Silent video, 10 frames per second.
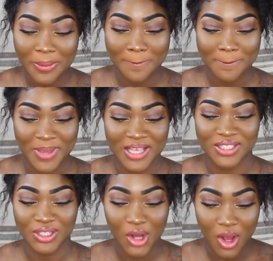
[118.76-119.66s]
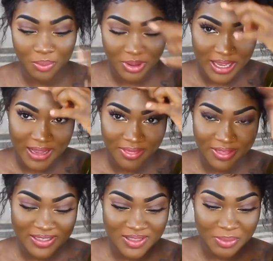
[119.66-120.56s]
messed up
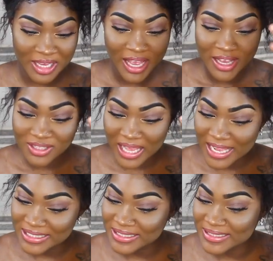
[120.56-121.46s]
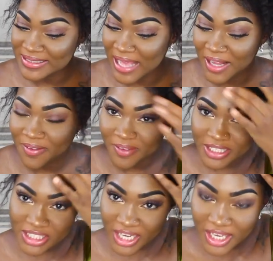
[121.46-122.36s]
this bit, so I had to
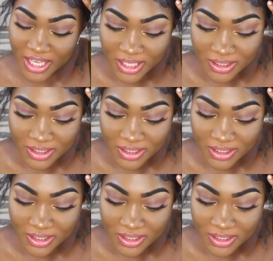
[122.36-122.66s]
salvage it.